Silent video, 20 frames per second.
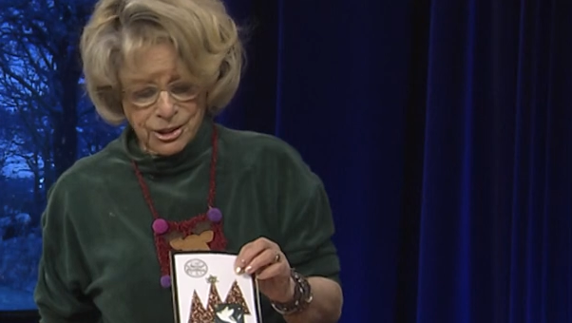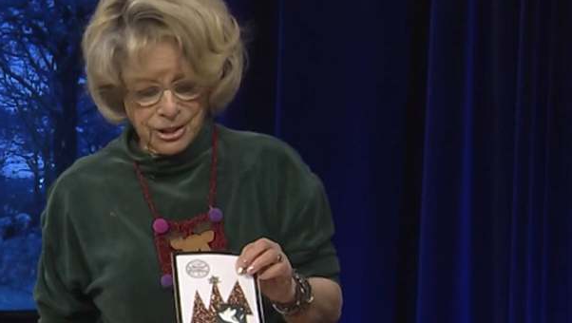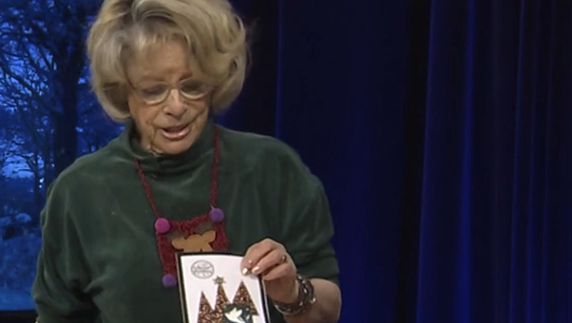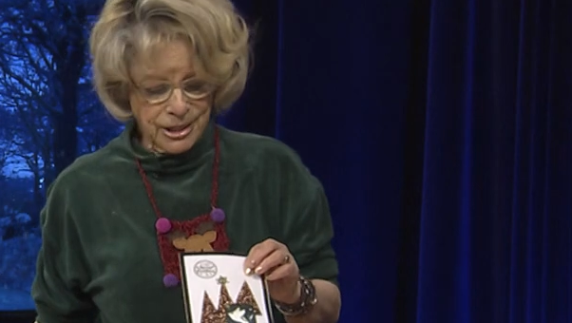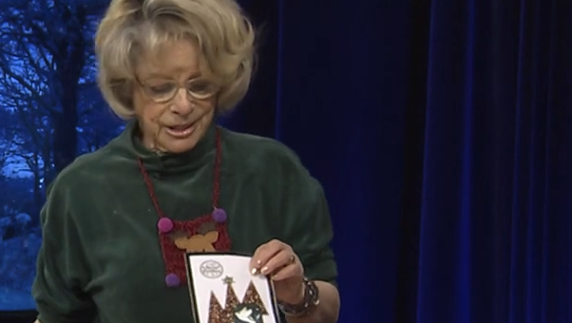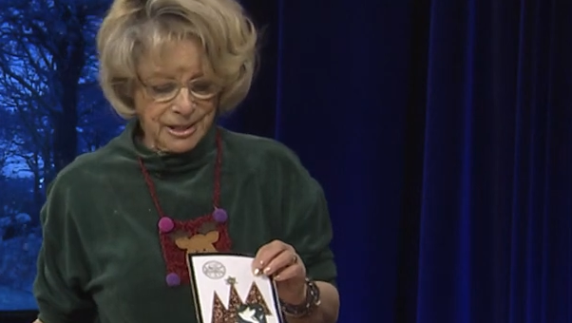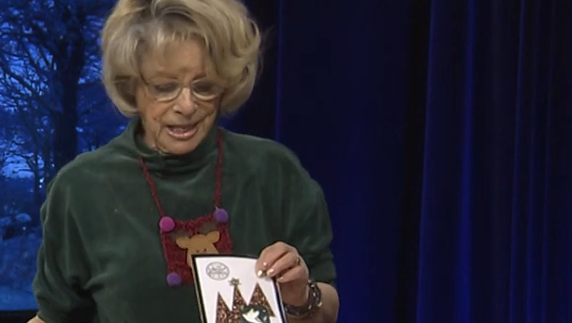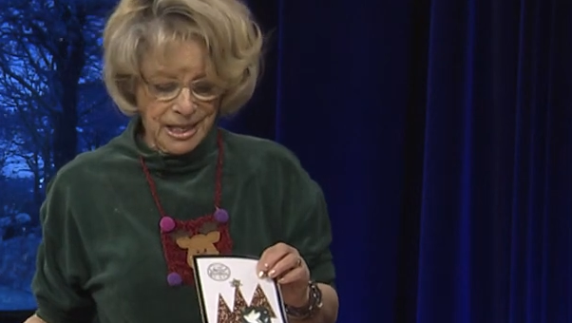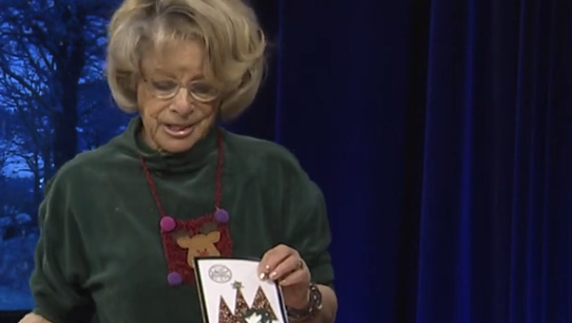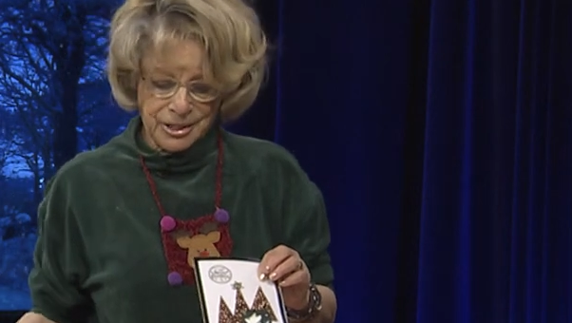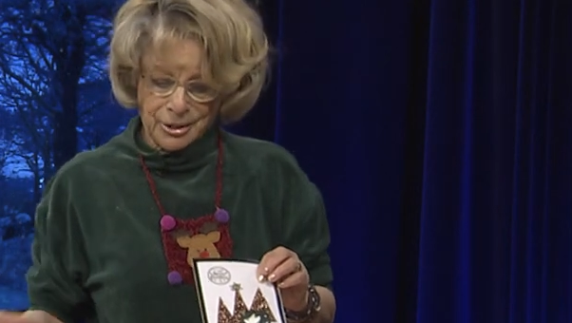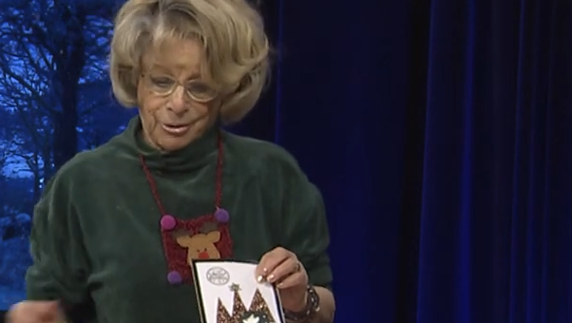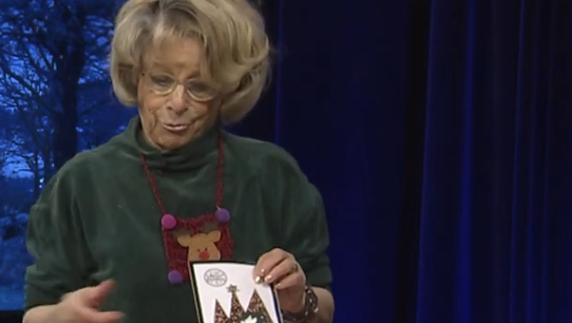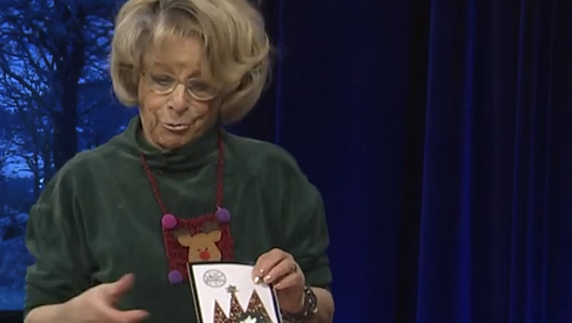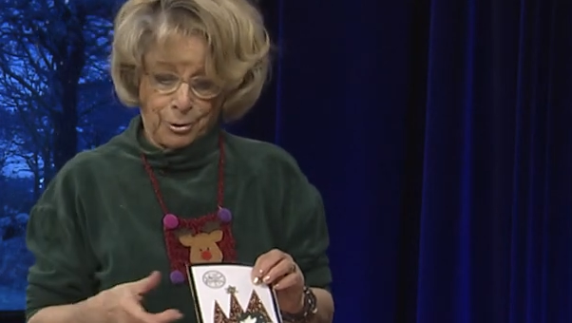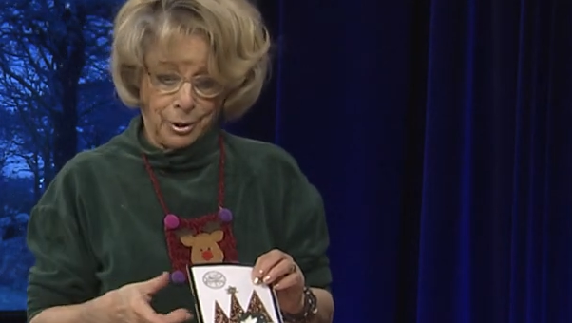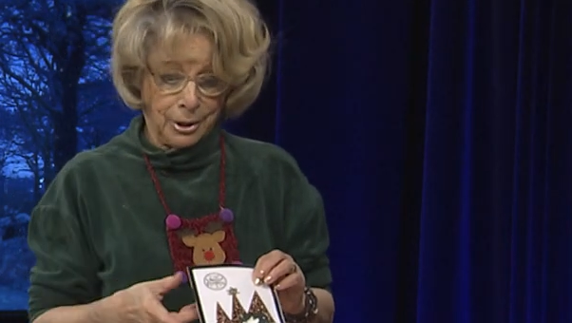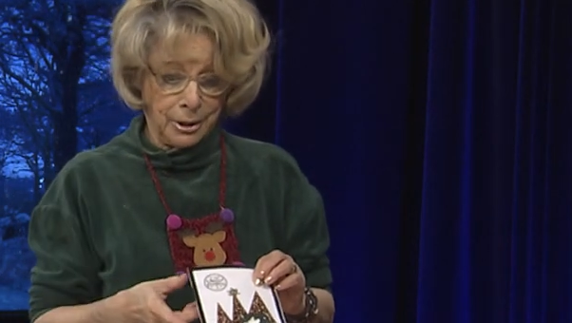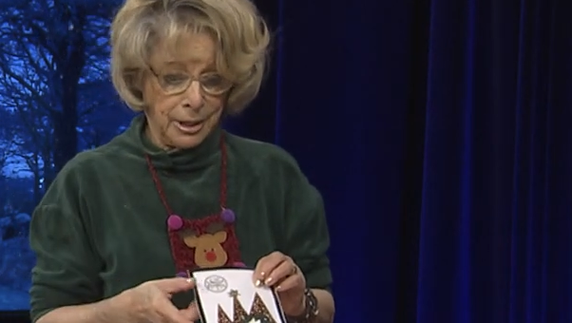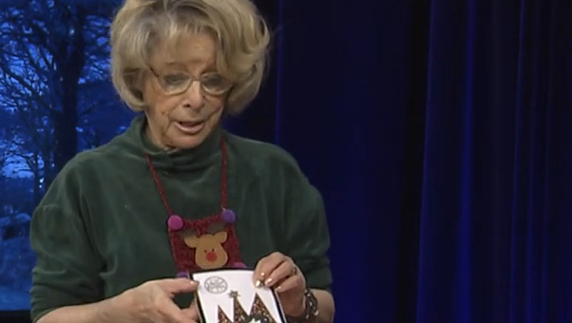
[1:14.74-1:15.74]
these days are
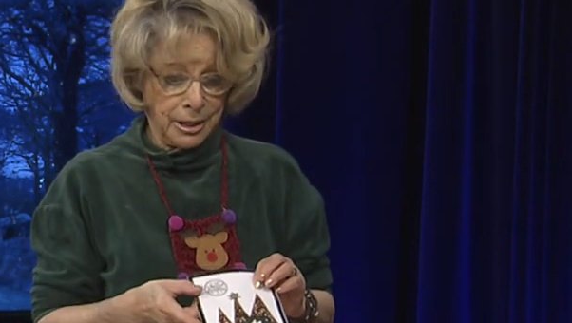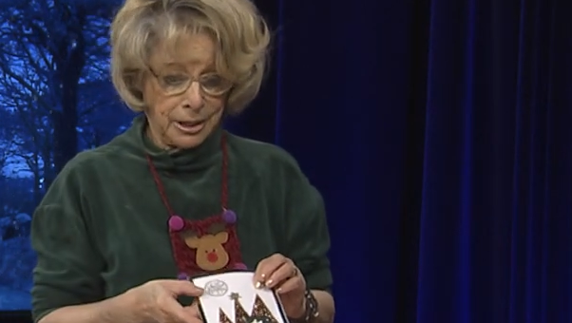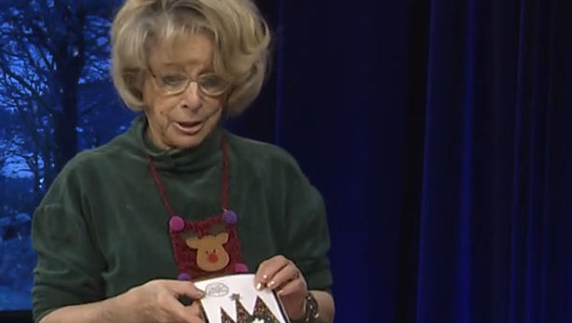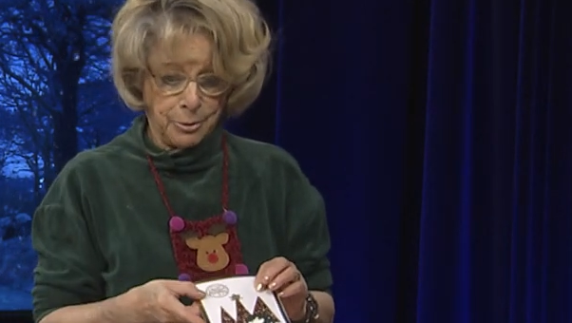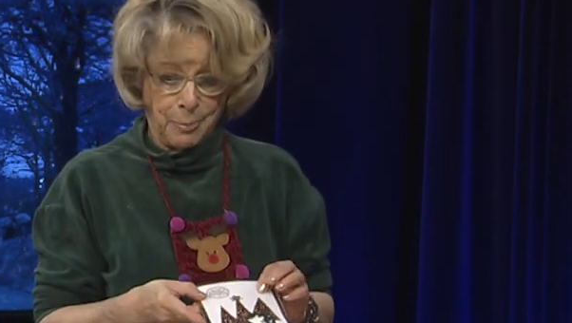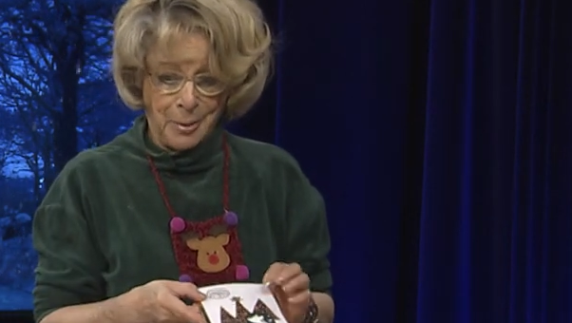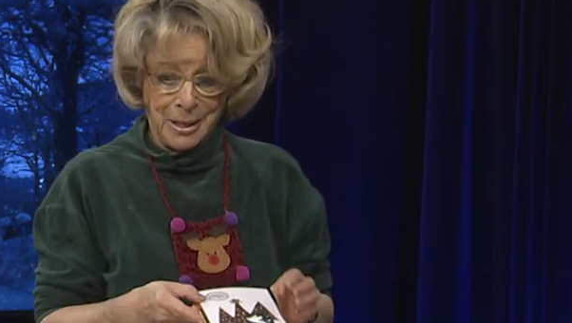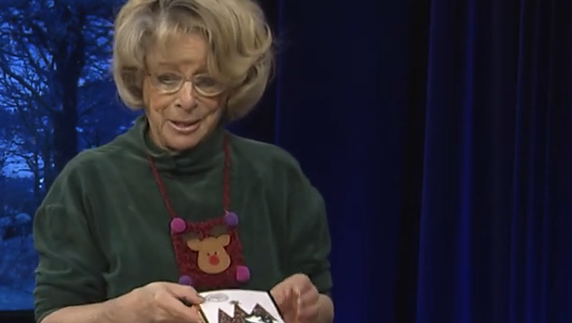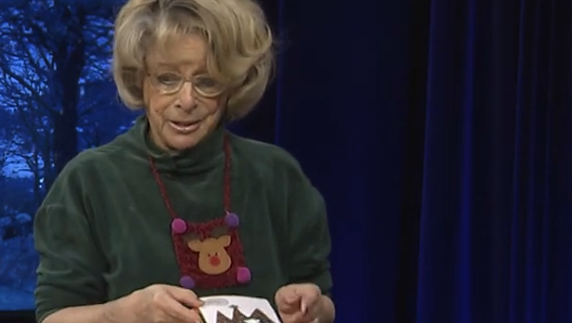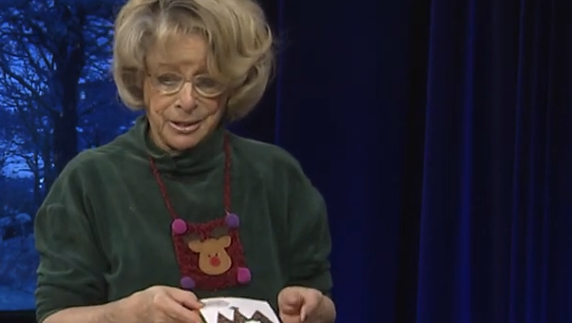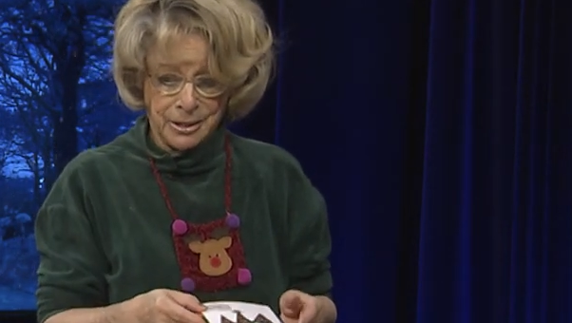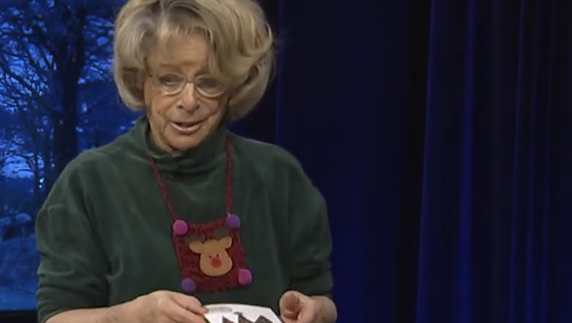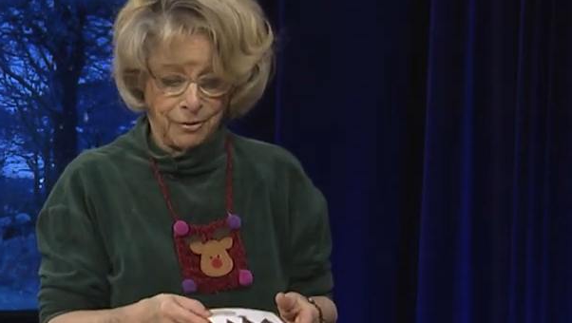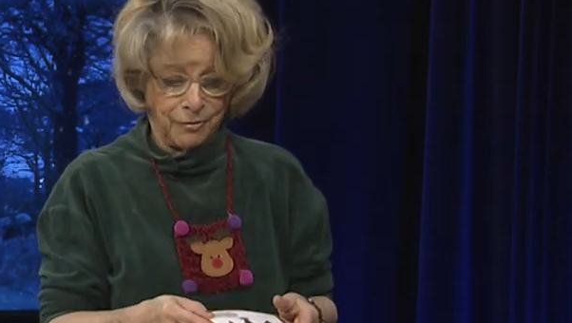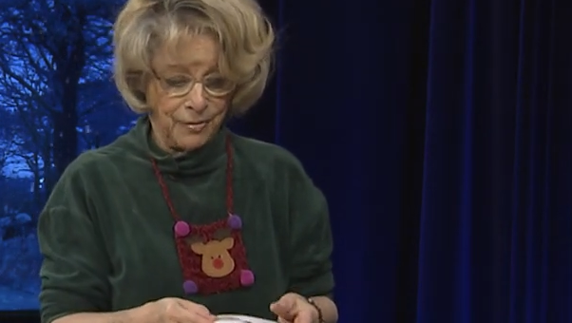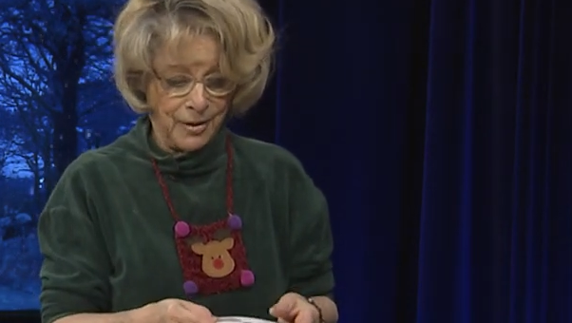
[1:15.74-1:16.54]
really expensive